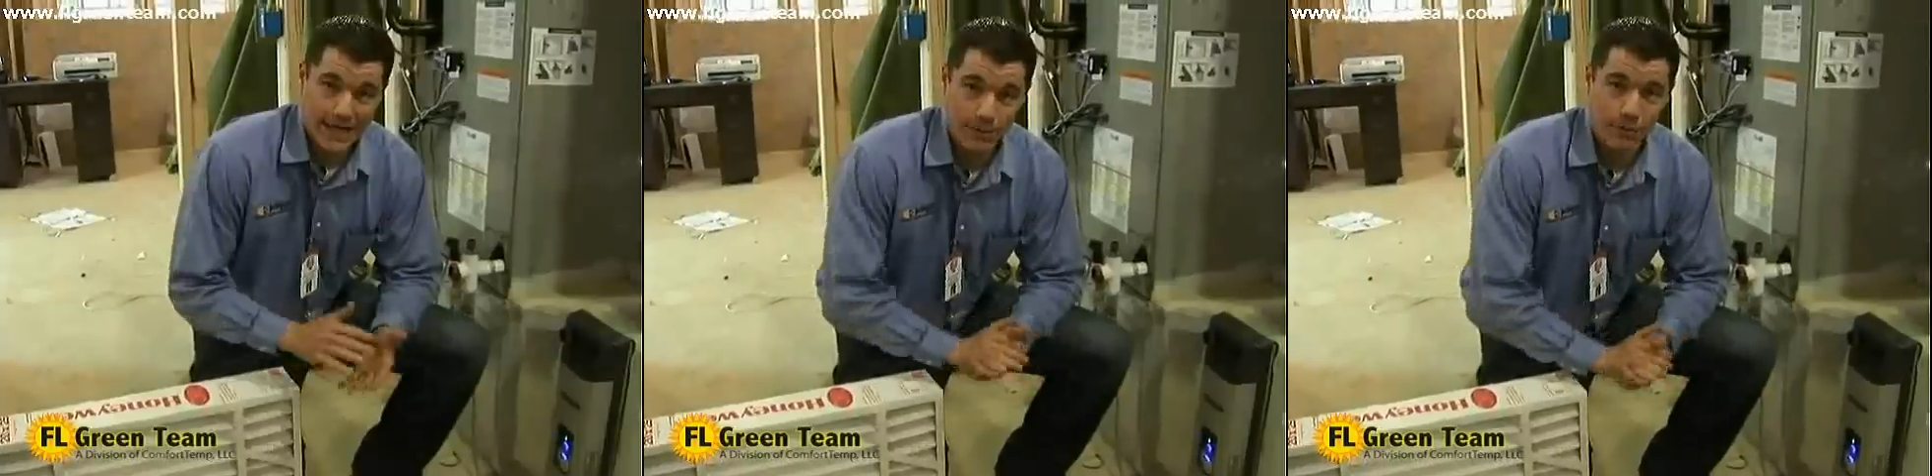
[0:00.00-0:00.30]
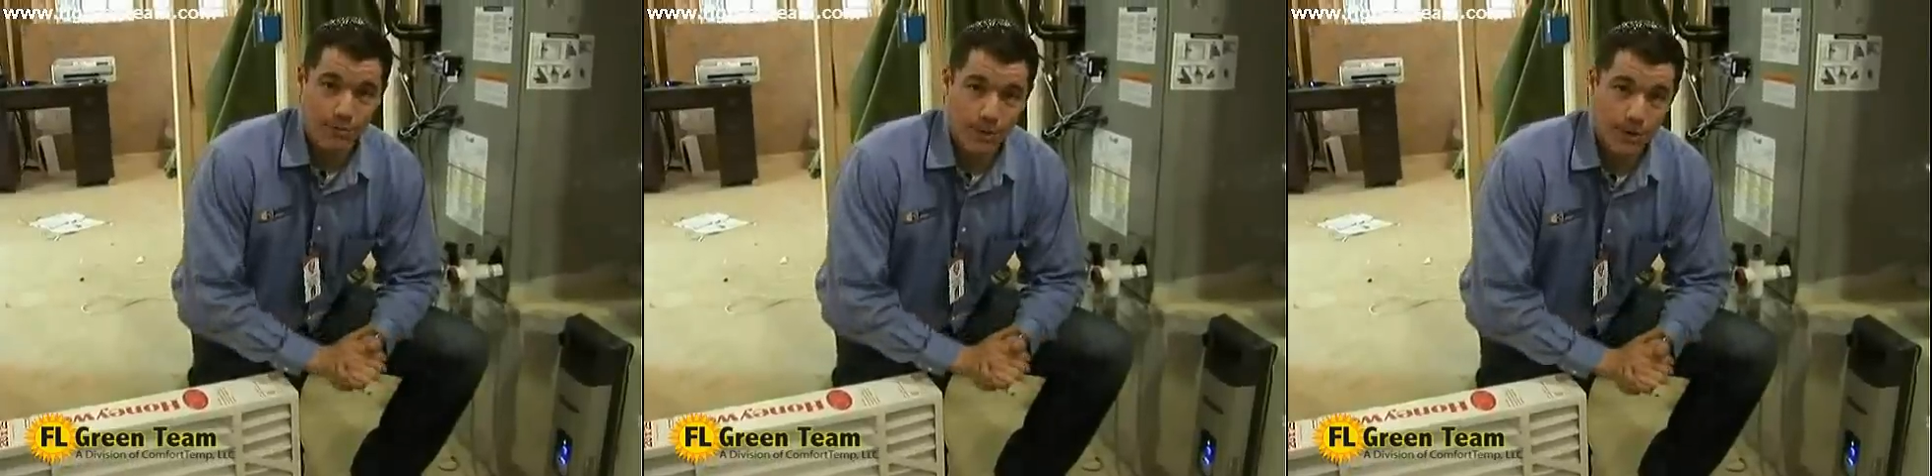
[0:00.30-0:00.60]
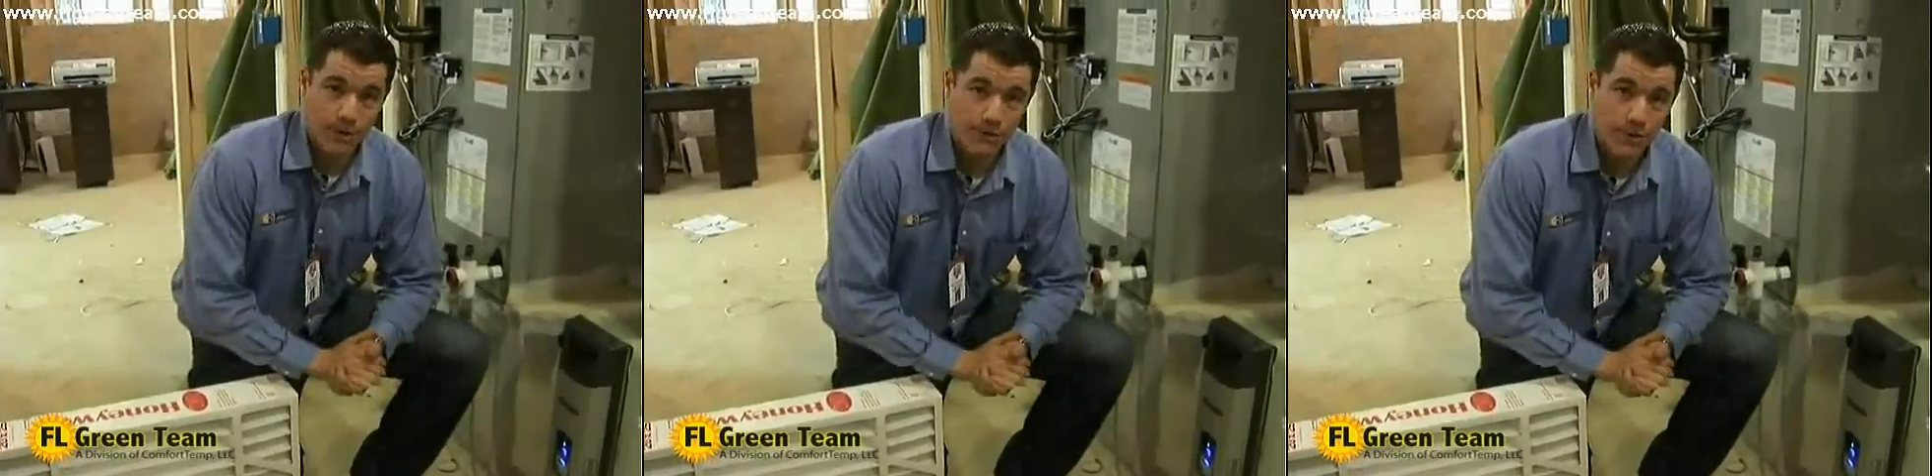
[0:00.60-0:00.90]
can it
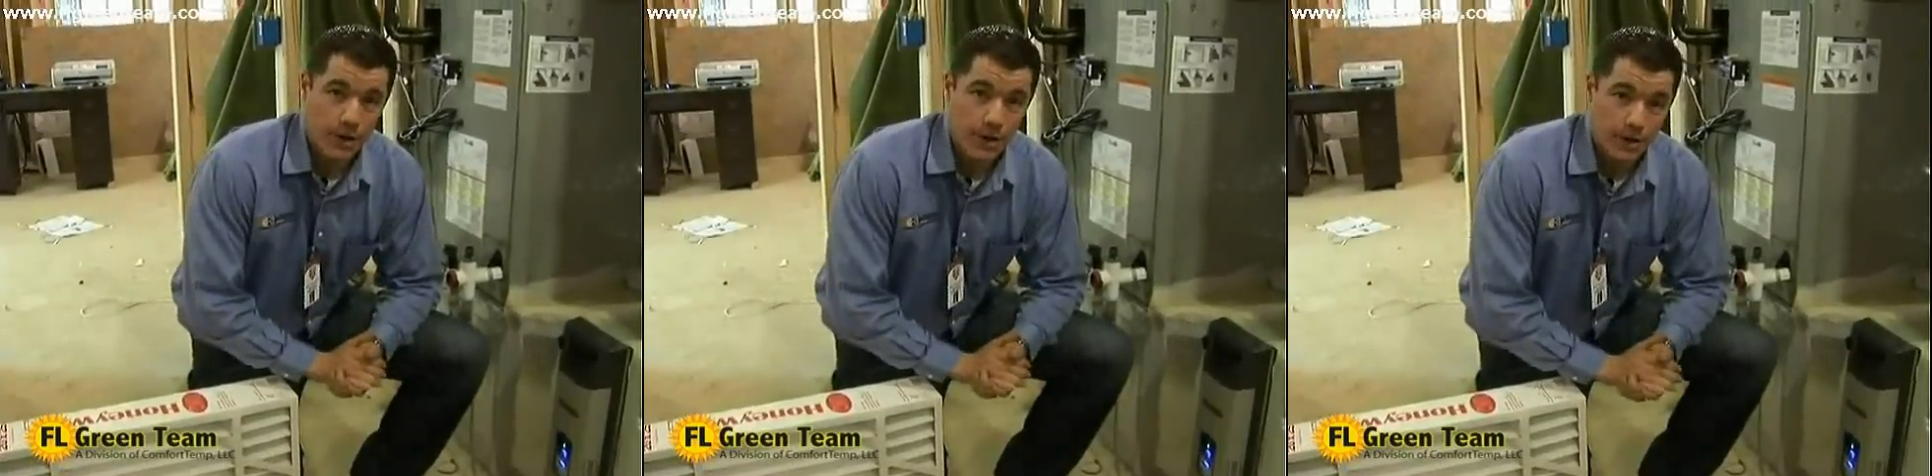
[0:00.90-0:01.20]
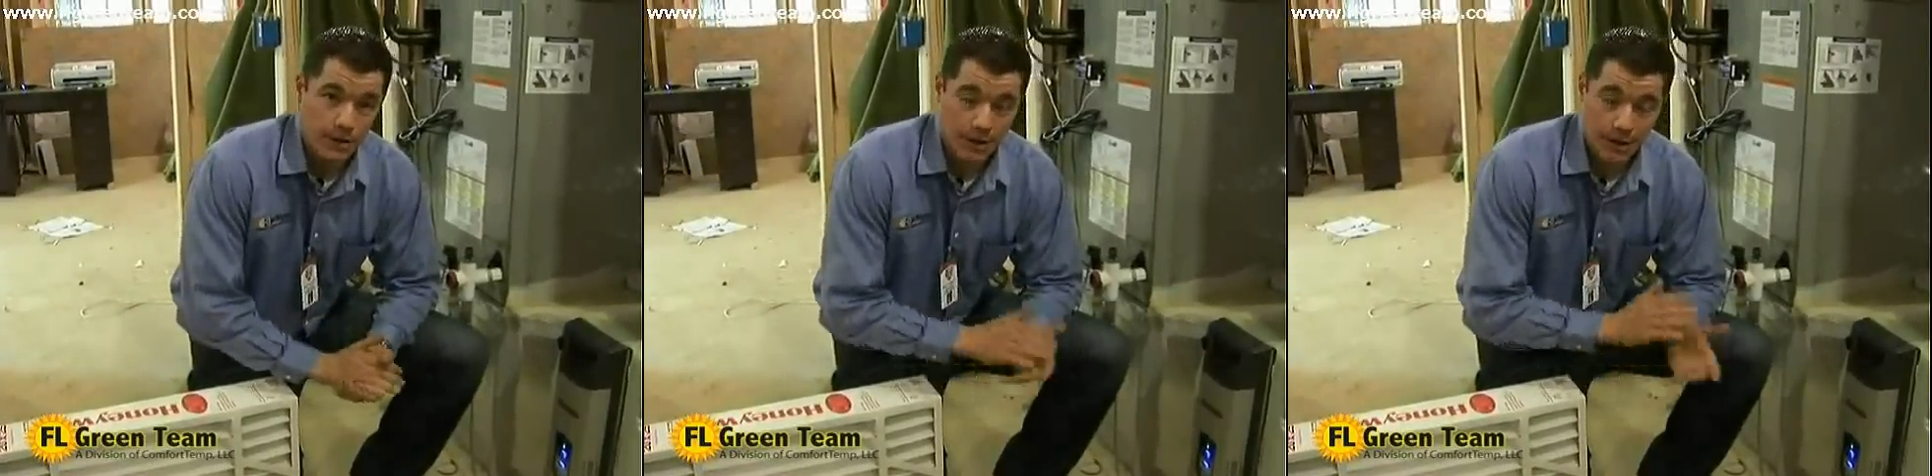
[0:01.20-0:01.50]
remove. The